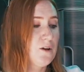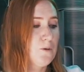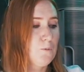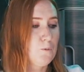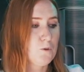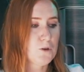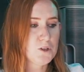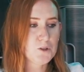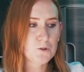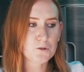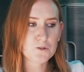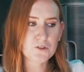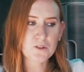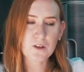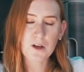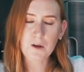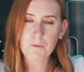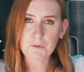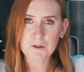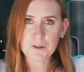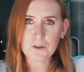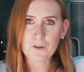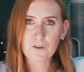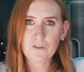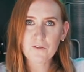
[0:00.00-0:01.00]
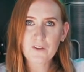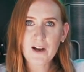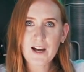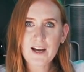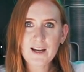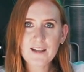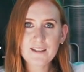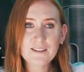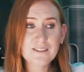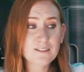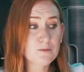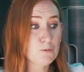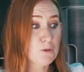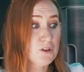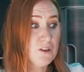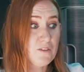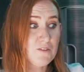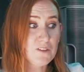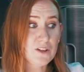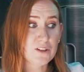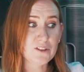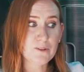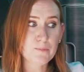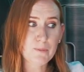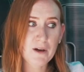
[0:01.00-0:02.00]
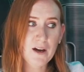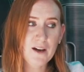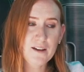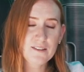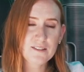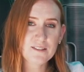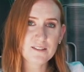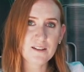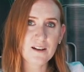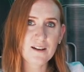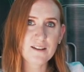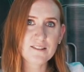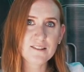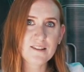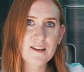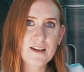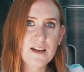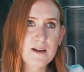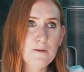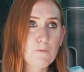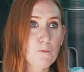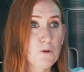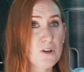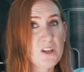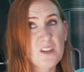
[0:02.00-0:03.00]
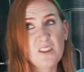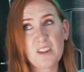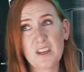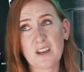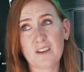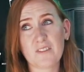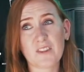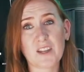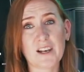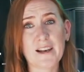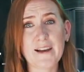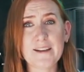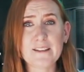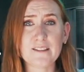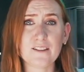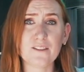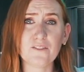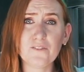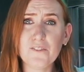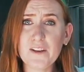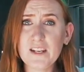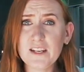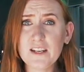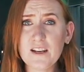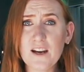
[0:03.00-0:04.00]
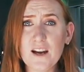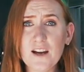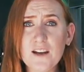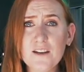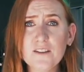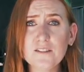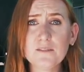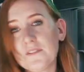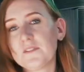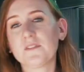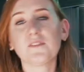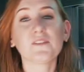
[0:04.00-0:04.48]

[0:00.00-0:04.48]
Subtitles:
what you're doing with your vans, what you've done to personalise it, what you think of the latest videos.